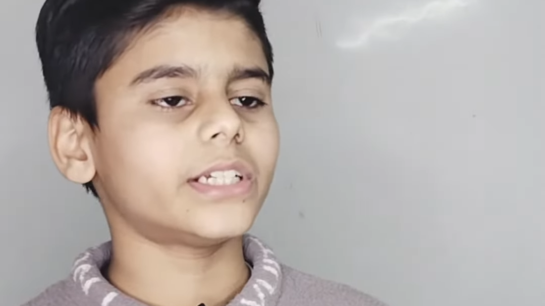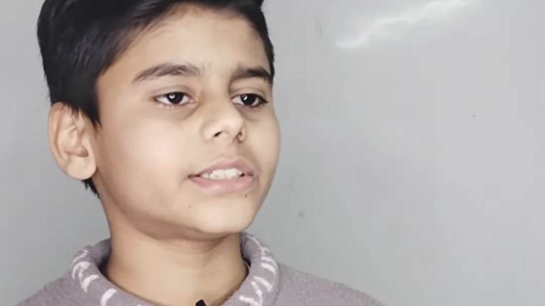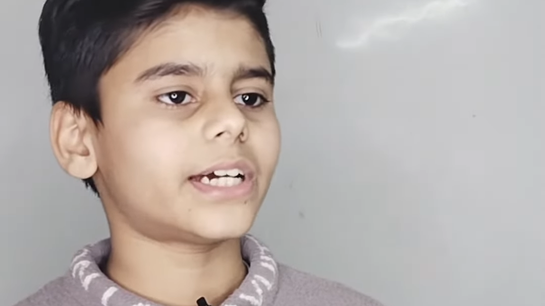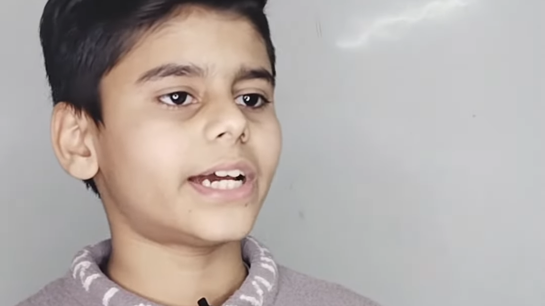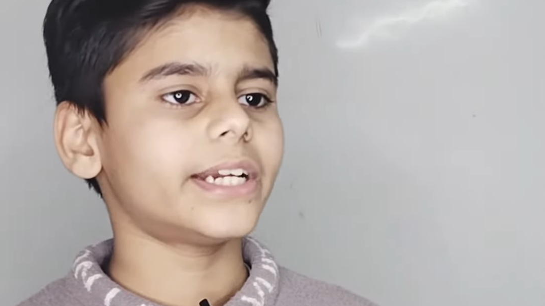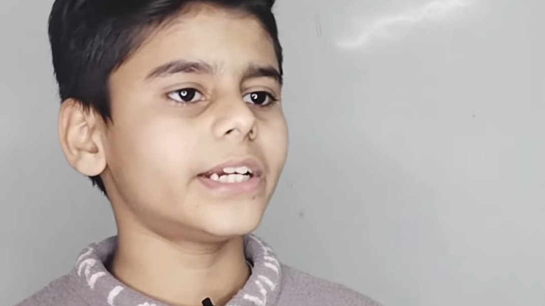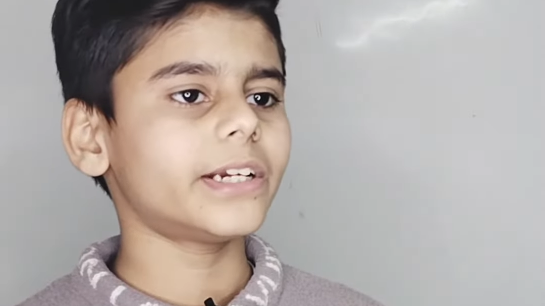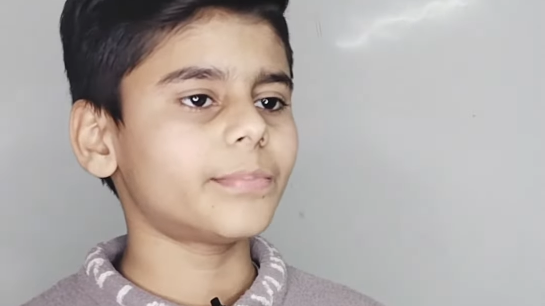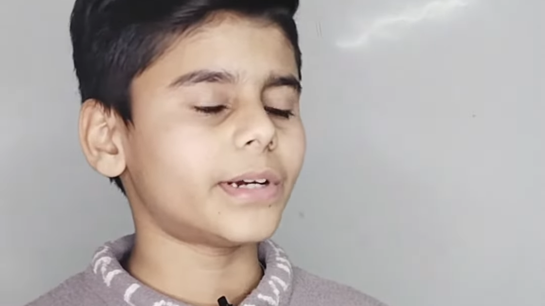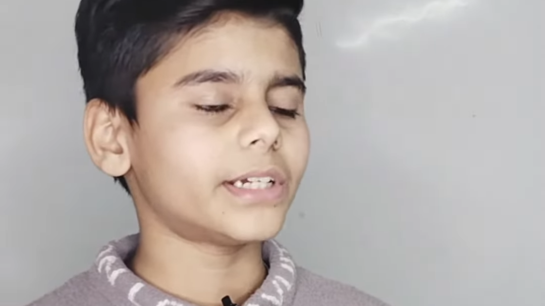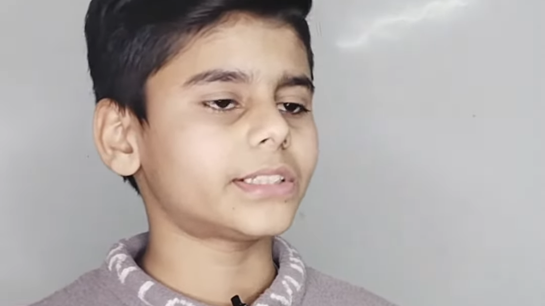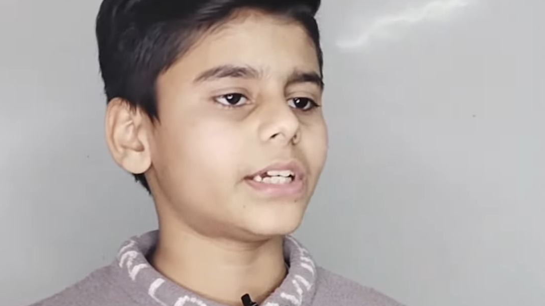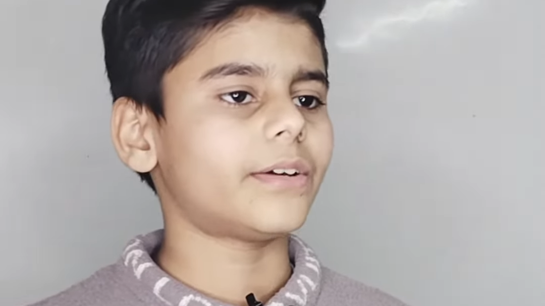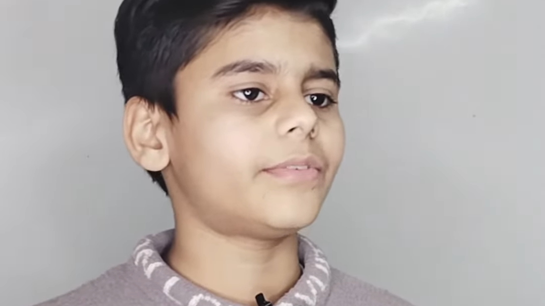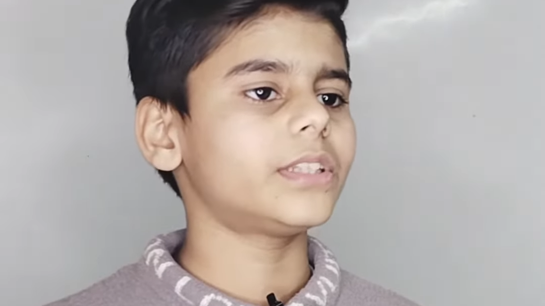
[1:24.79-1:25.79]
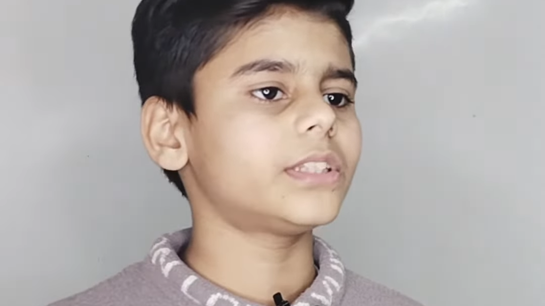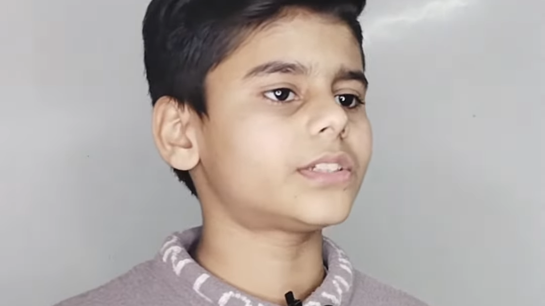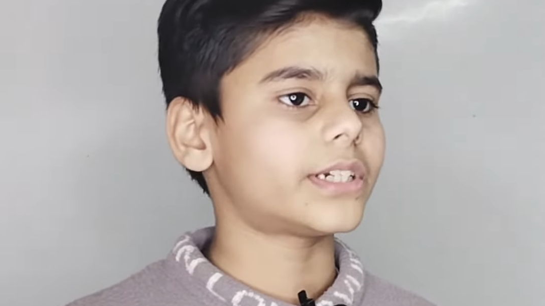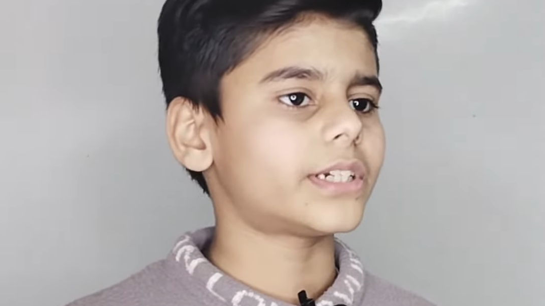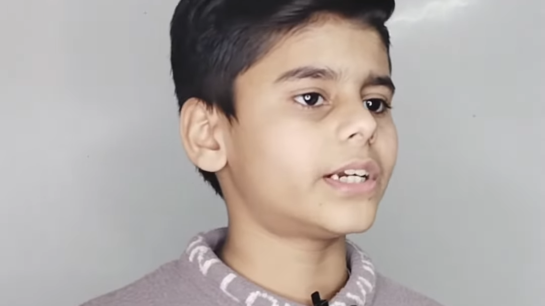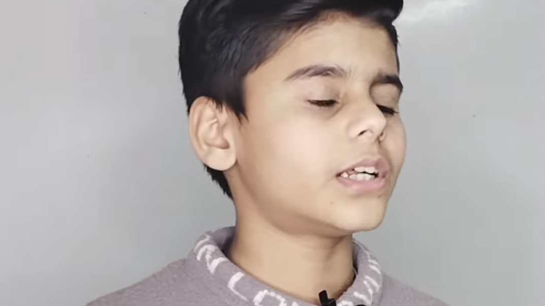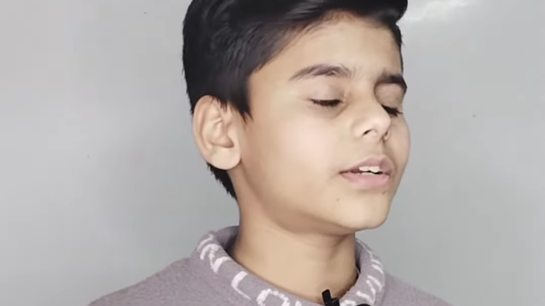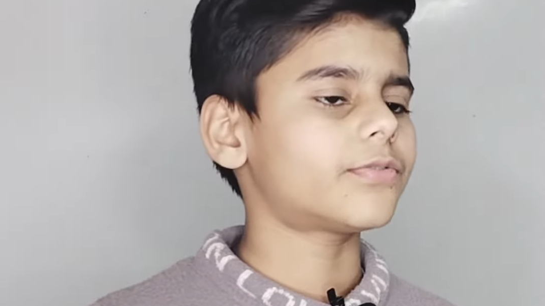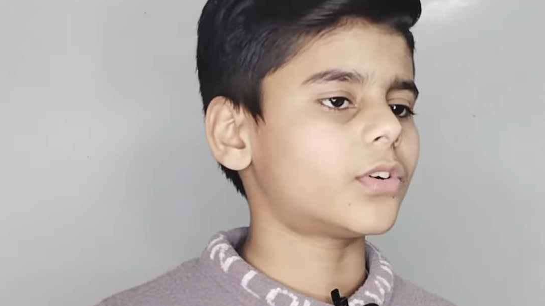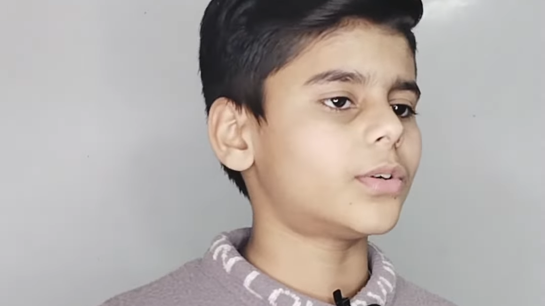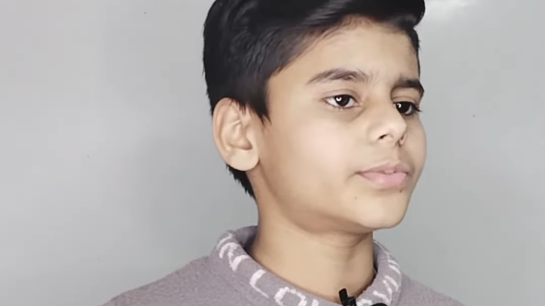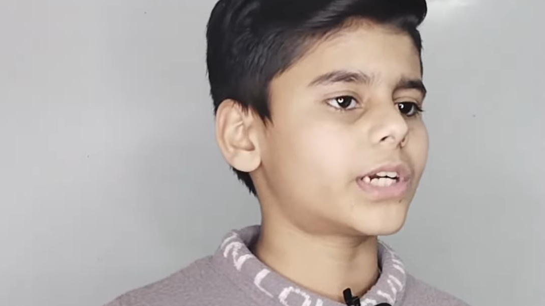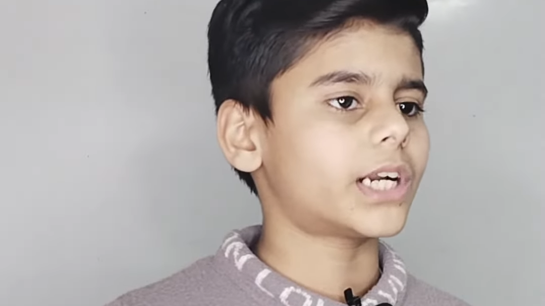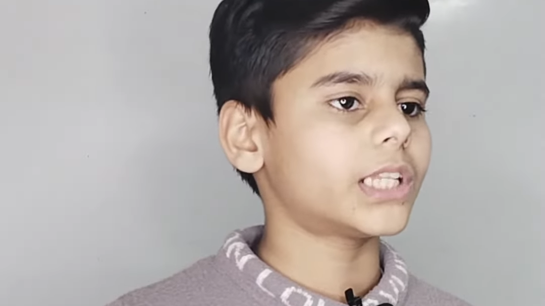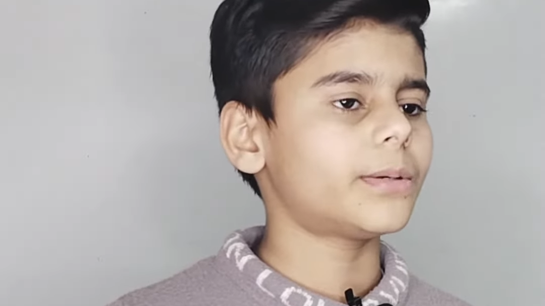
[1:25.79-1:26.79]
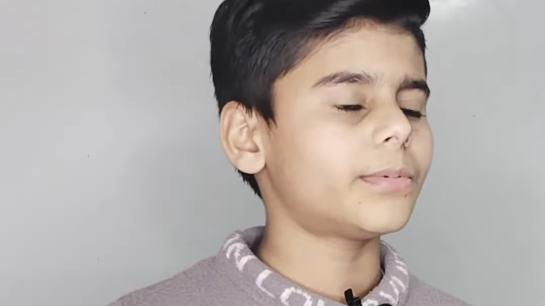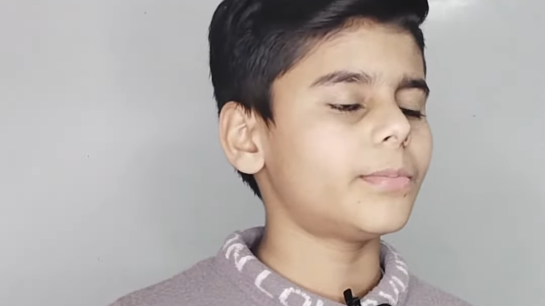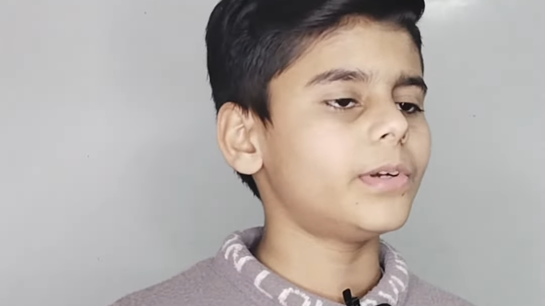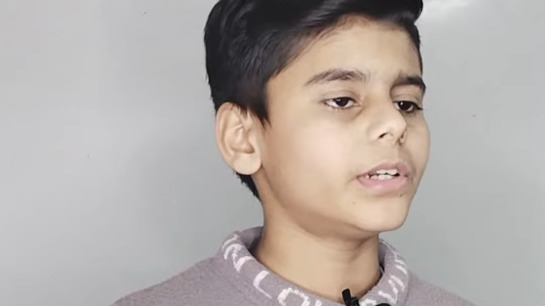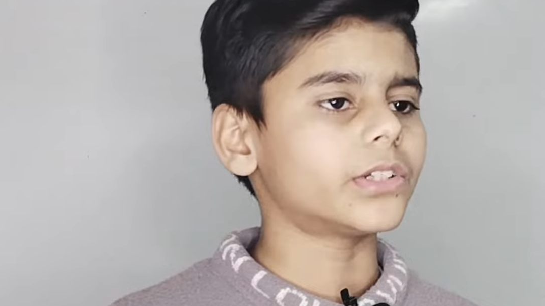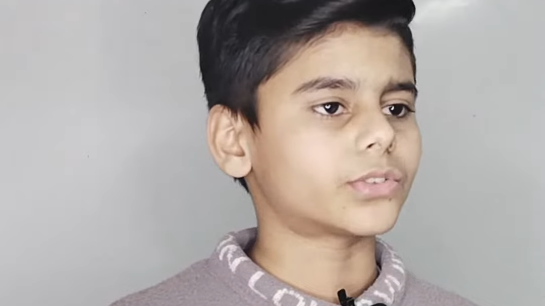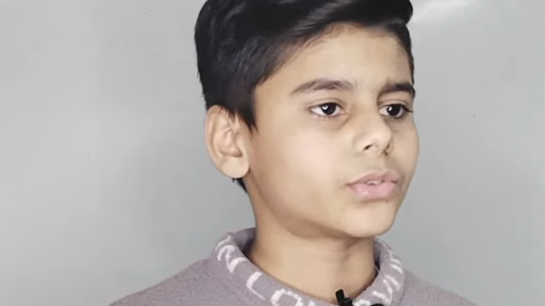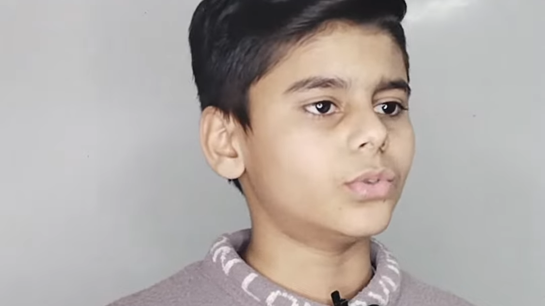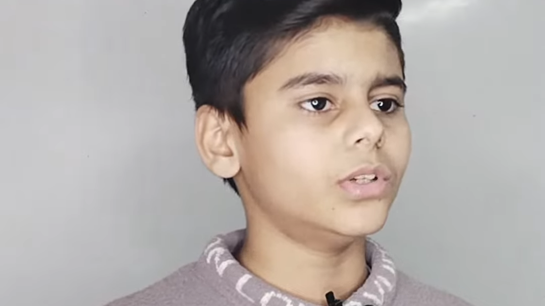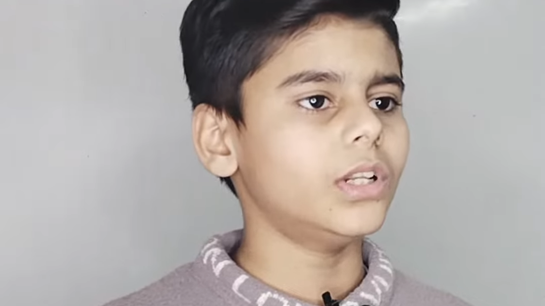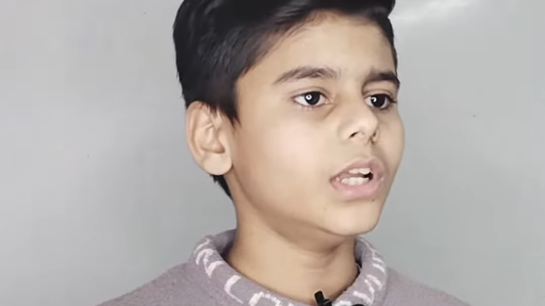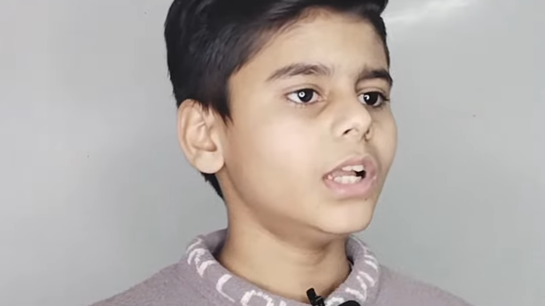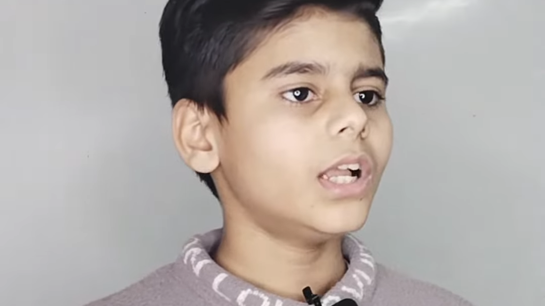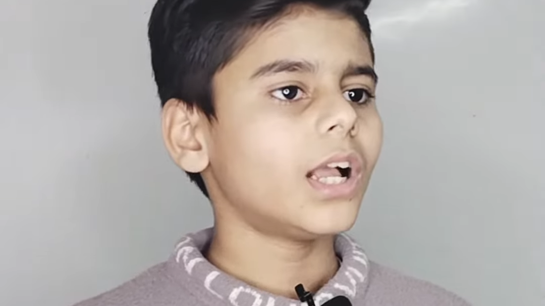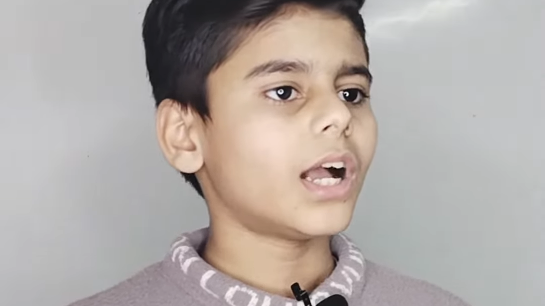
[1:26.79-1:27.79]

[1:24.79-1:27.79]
is I did my 7th standard from Sharda Public School.